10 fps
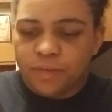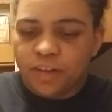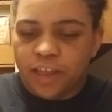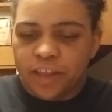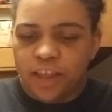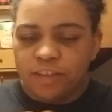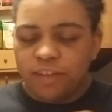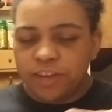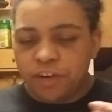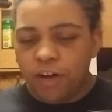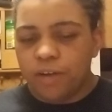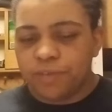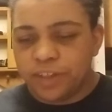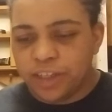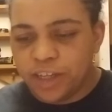Like it's like they're
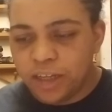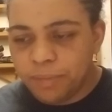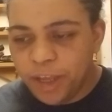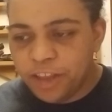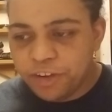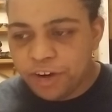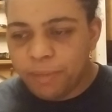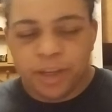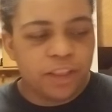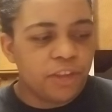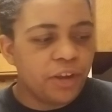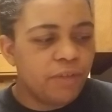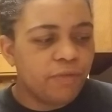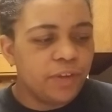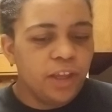offering the cup and they're coming in
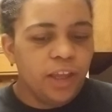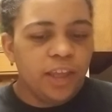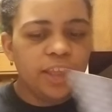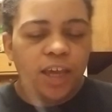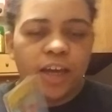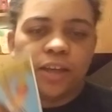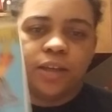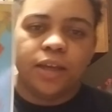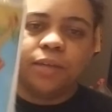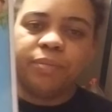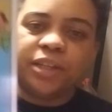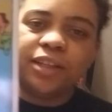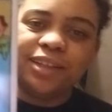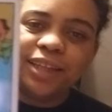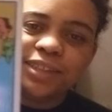looking for Yeah,
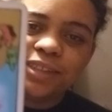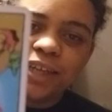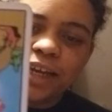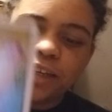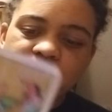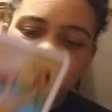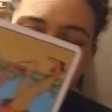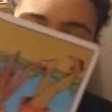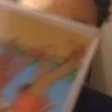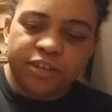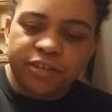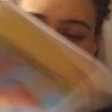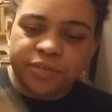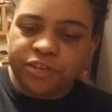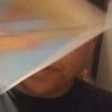but that's stagnant. Like
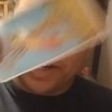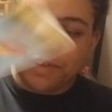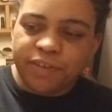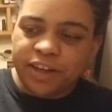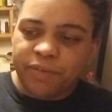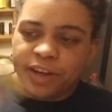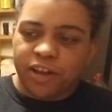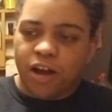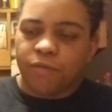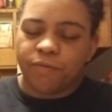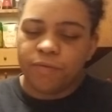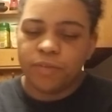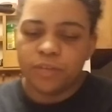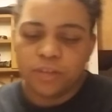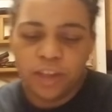they're trying to find a way to come
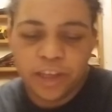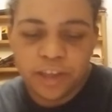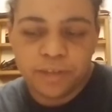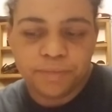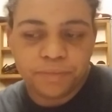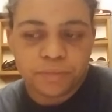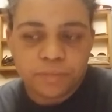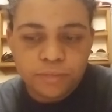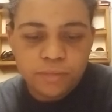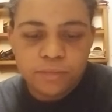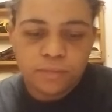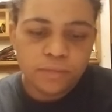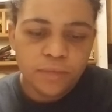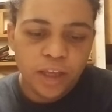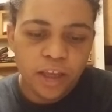like
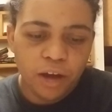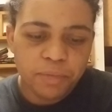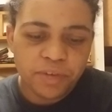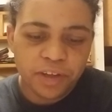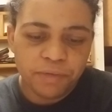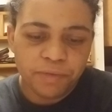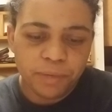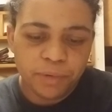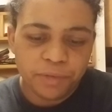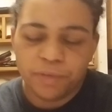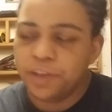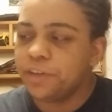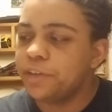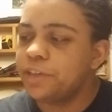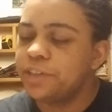almost like confirm their
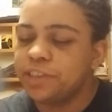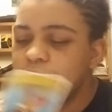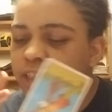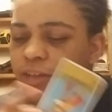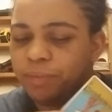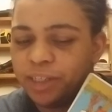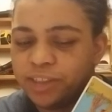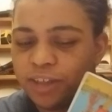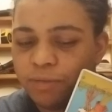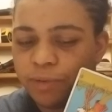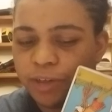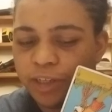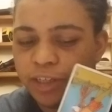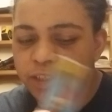fears, but it's not working.